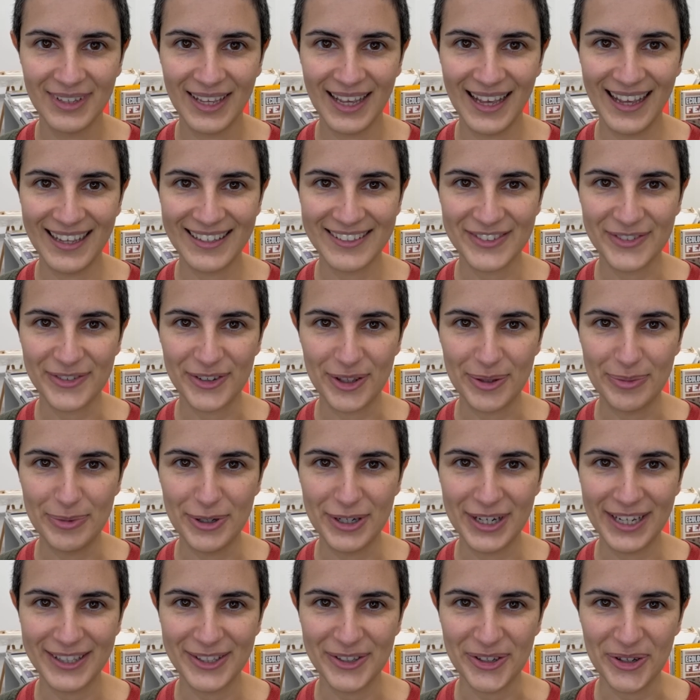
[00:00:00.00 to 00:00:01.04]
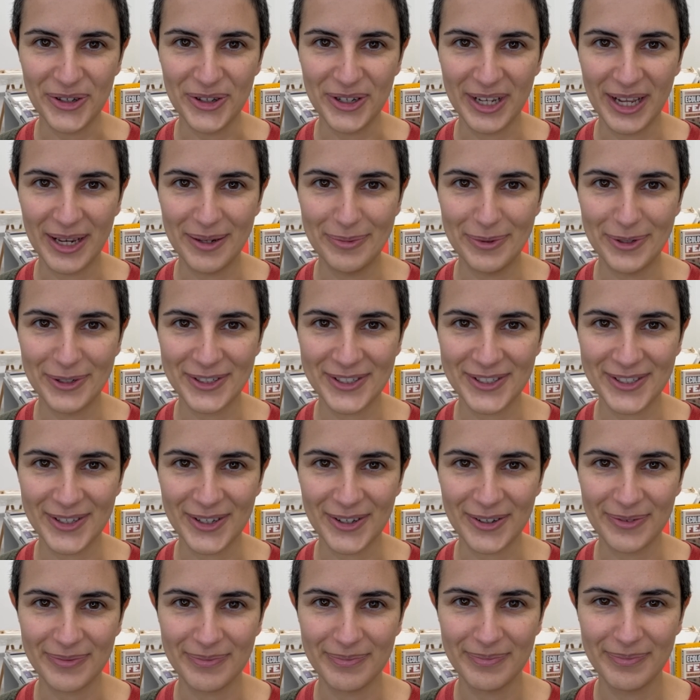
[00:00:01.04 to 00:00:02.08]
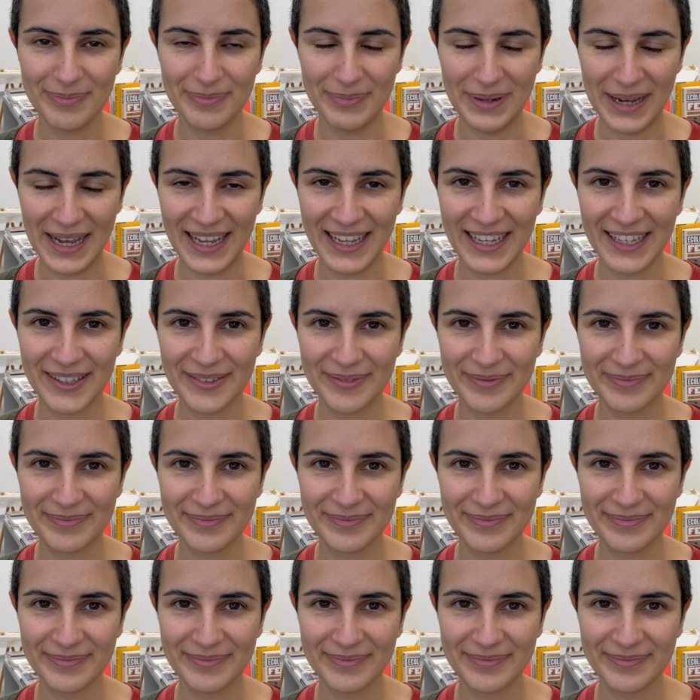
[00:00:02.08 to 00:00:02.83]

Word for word: Ask for the book at your local bookstore. Bye.